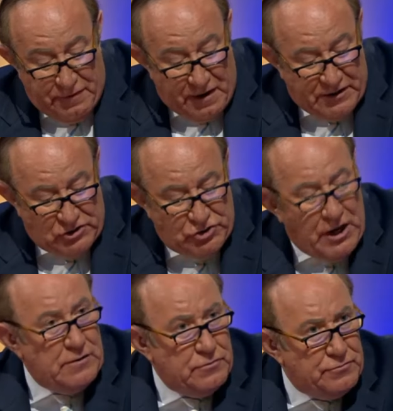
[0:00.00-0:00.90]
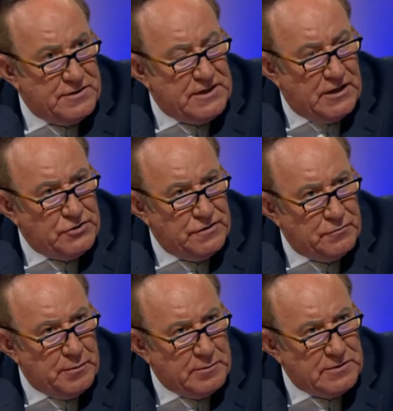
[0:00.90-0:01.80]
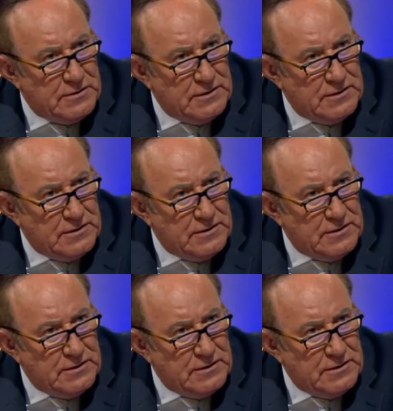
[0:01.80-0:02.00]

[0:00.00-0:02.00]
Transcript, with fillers: very shallow recession if we were to